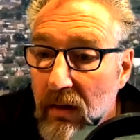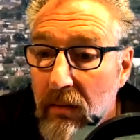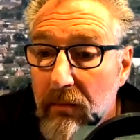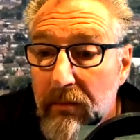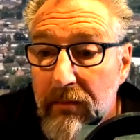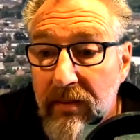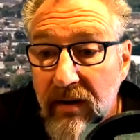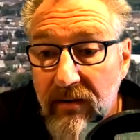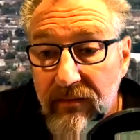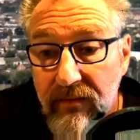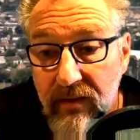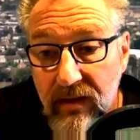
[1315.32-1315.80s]

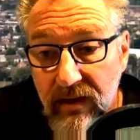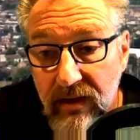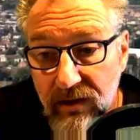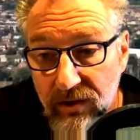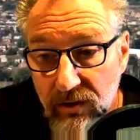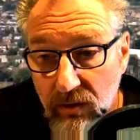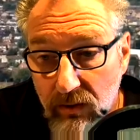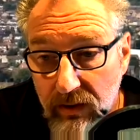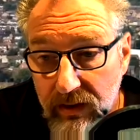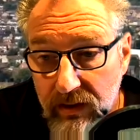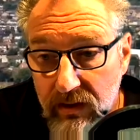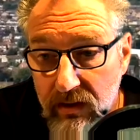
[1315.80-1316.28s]
Beverly
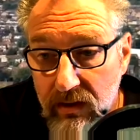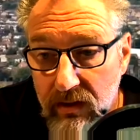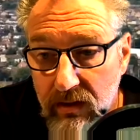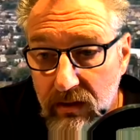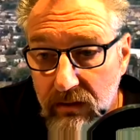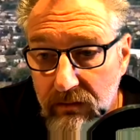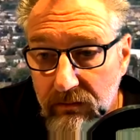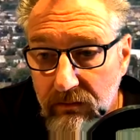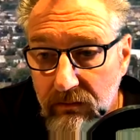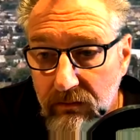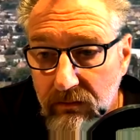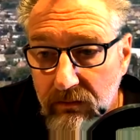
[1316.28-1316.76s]
Joyce,
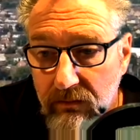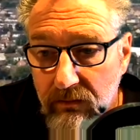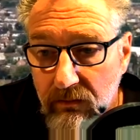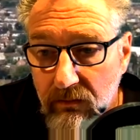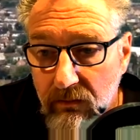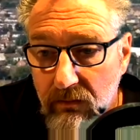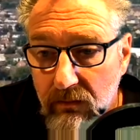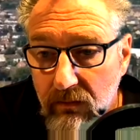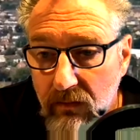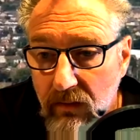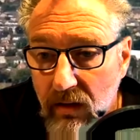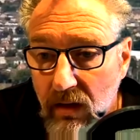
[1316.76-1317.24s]

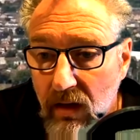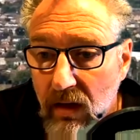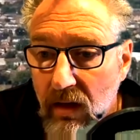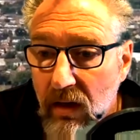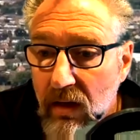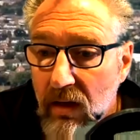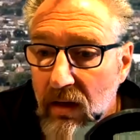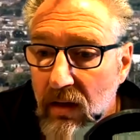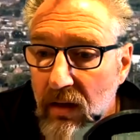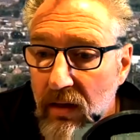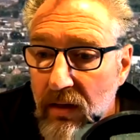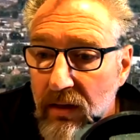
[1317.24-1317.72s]

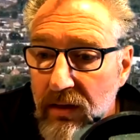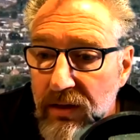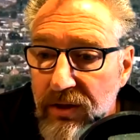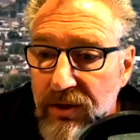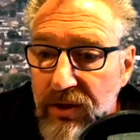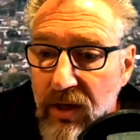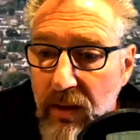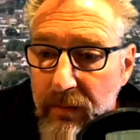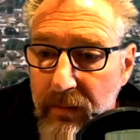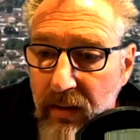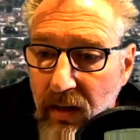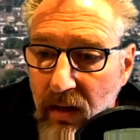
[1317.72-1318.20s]

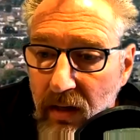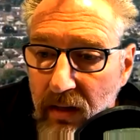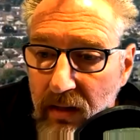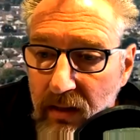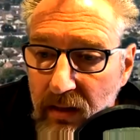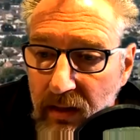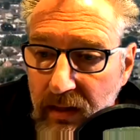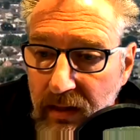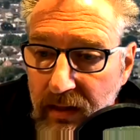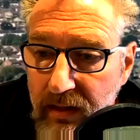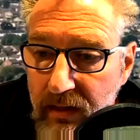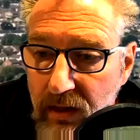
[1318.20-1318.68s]
Gemma
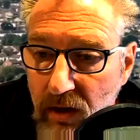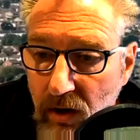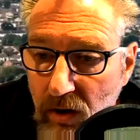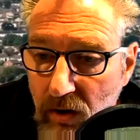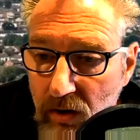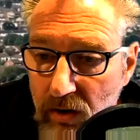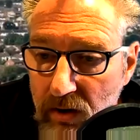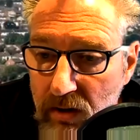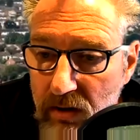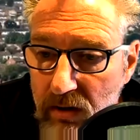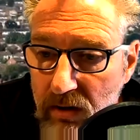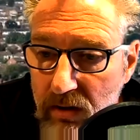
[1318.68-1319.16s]
Lee
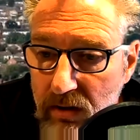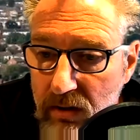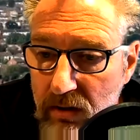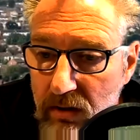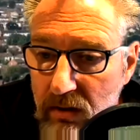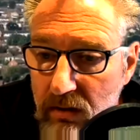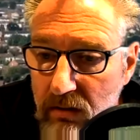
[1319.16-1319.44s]
Cox,